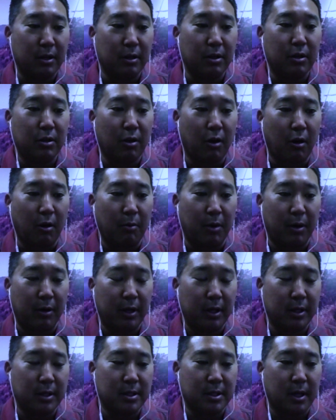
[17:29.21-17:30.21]
you talk
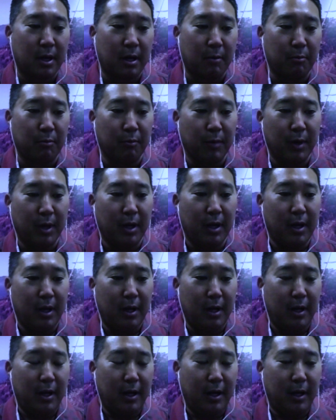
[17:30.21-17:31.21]
about his
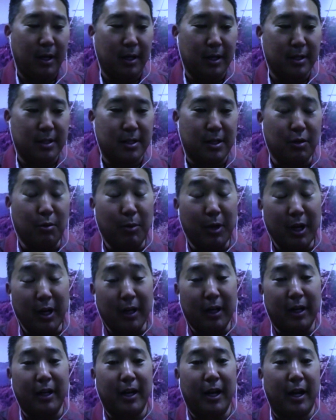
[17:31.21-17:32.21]

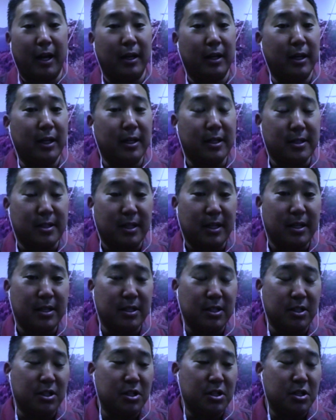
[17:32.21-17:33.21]
humility, yeah, and
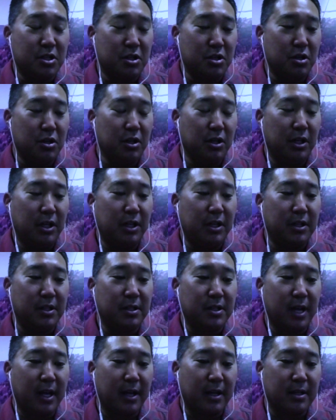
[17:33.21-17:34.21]

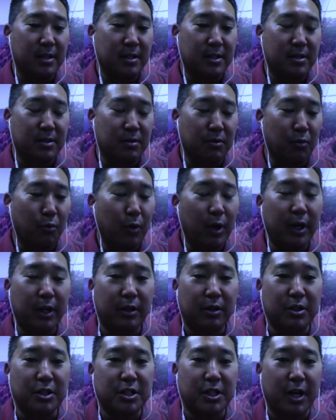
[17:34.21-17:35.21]
he's as
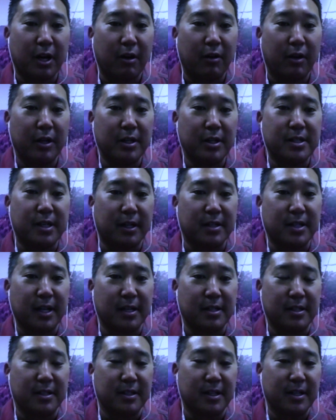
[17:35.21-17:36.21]
willing to share his
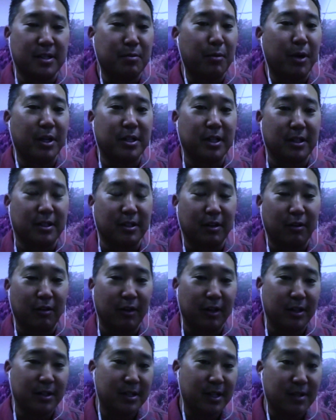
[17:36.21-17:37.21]
successes as much as
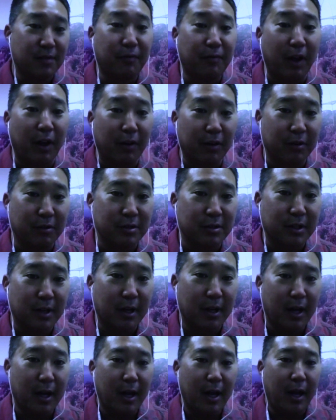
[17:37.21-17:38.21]
his
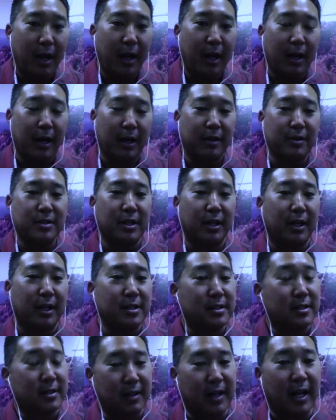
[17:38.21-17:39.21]
failures. And like you
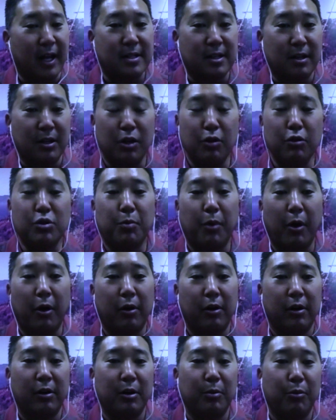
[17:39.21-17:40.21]
said, because that's a huge
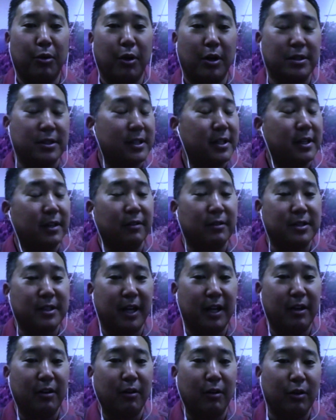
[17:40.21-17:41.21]
part of the learning process, he'll
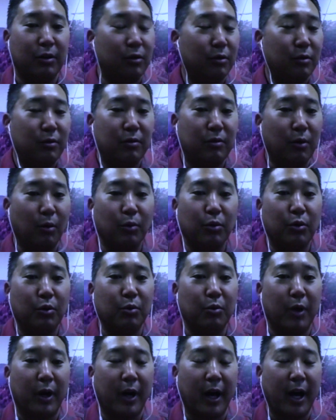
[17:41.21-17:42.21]
say,
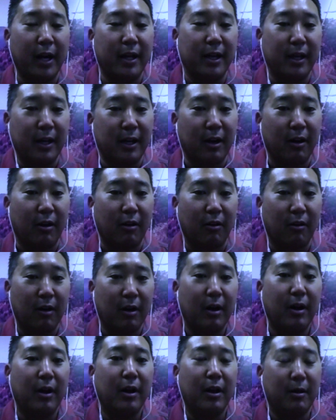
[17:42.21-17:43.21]
don't do what I did
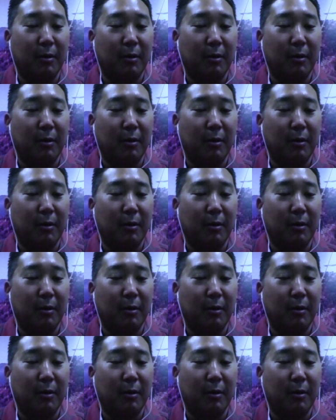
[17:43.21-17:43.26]
here,